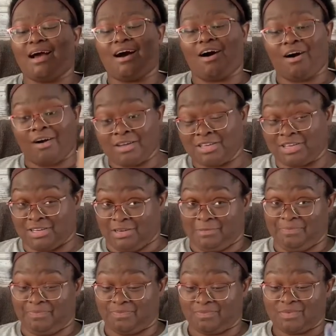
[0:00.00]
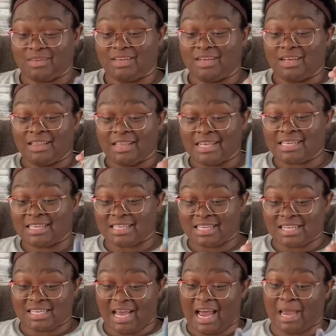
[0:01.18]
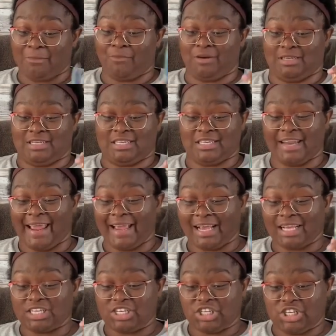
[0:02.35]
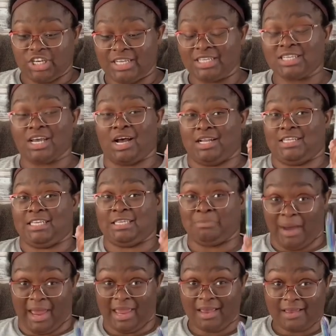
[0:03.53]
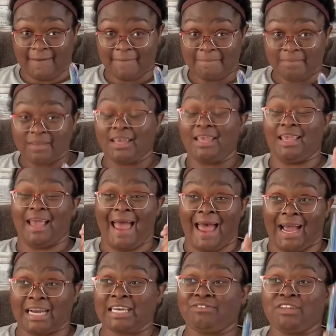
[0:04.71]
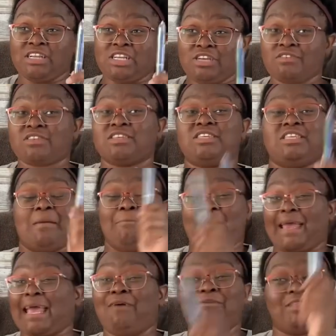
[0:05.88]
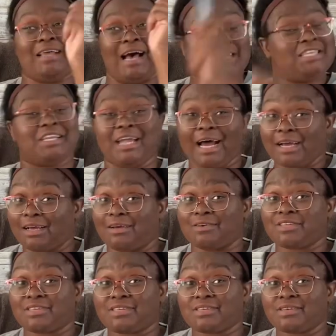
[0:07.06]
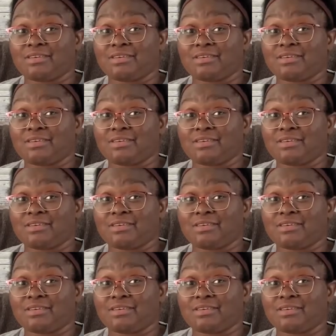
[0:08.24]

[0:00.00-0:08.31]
Also, this is the time when Snake cheats on Spike. He actively chooses to make out with Hatzalakos